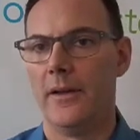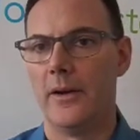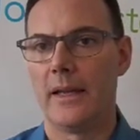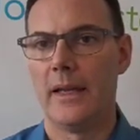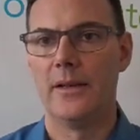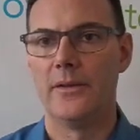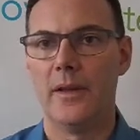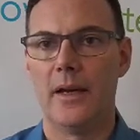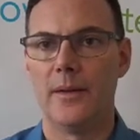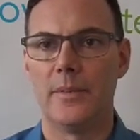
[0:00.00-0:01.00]
I can't do
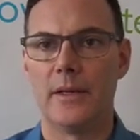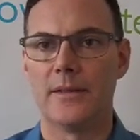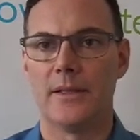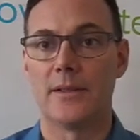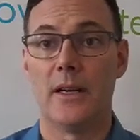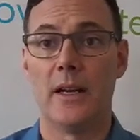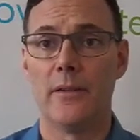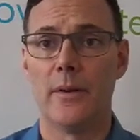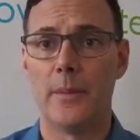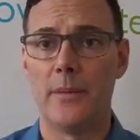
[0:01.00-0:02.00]
that because that's going to
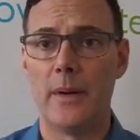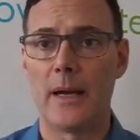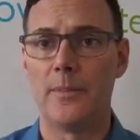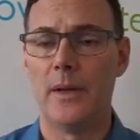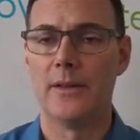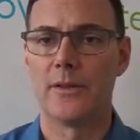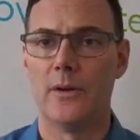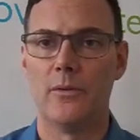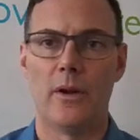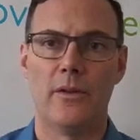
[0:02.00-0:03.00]
aggravate my back pain, so
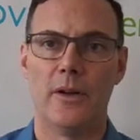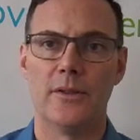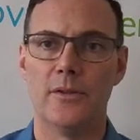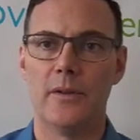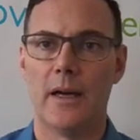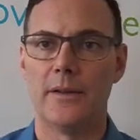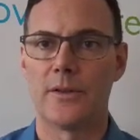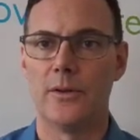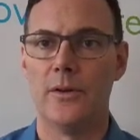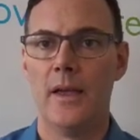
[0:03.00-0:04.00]
I'd rather not do that.
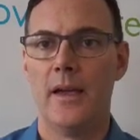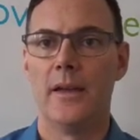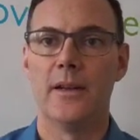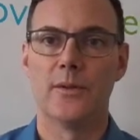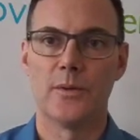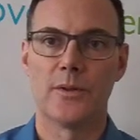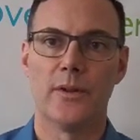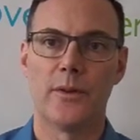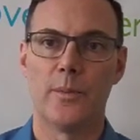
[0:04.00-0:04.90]
So, and as a result,